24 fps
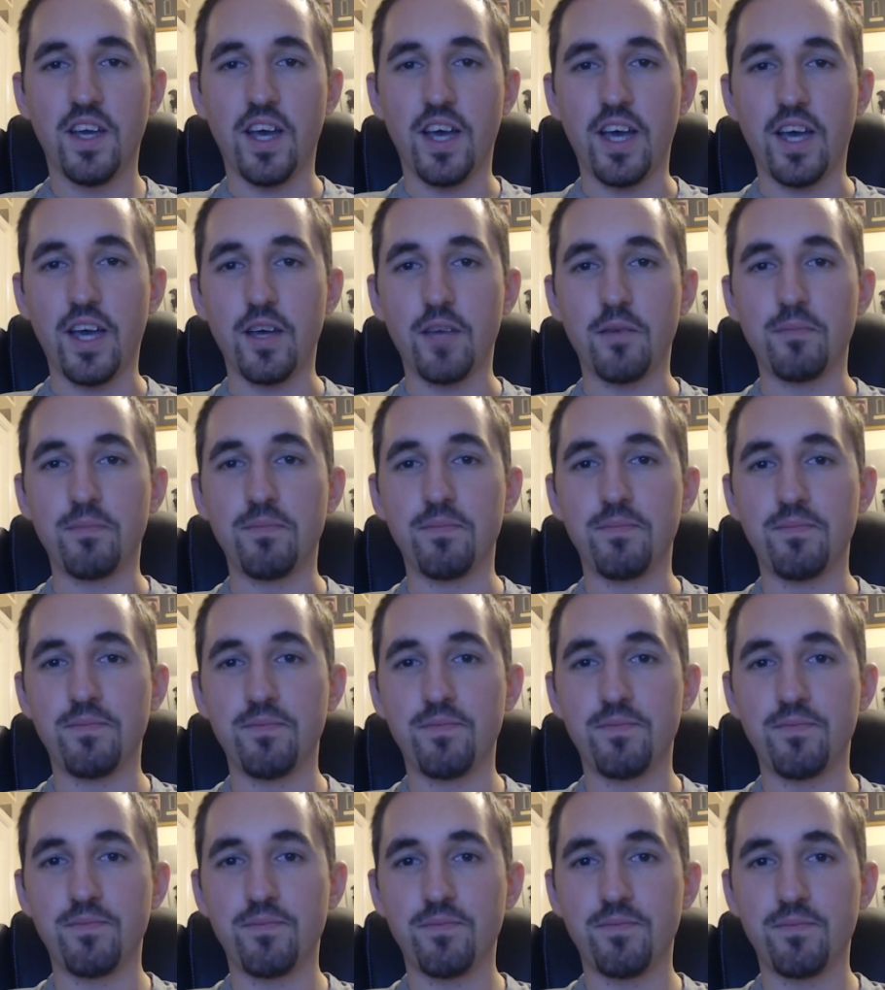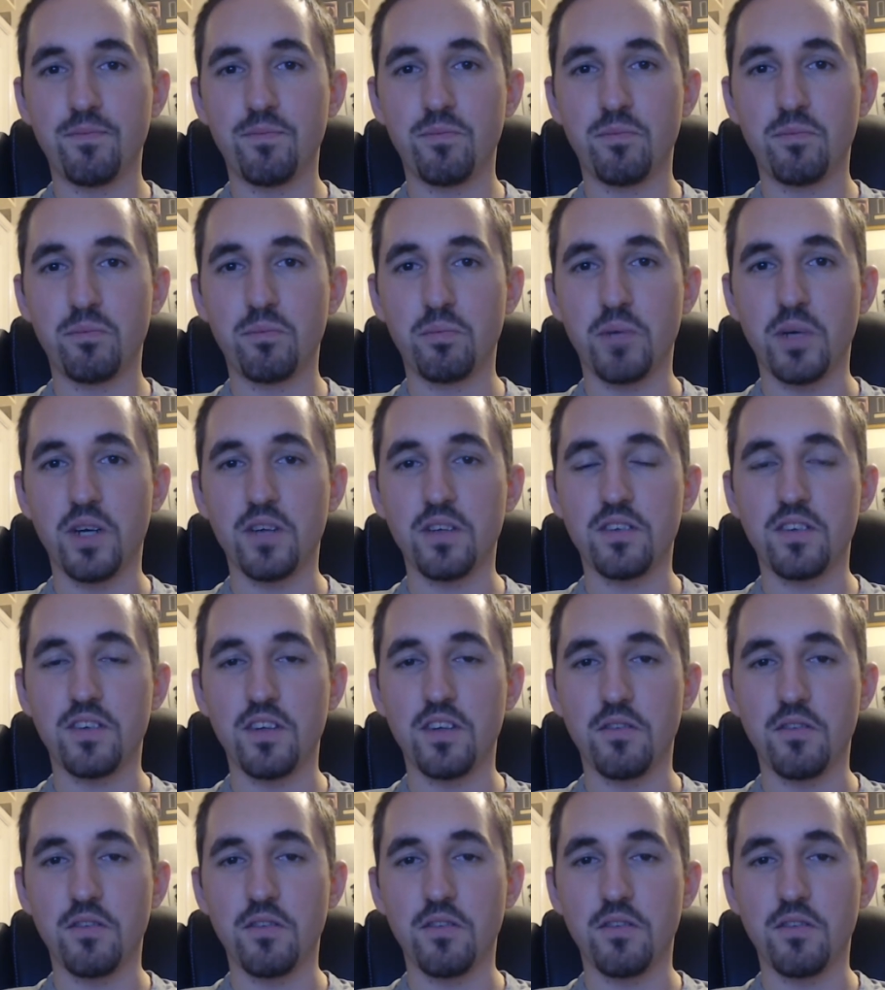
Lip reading: But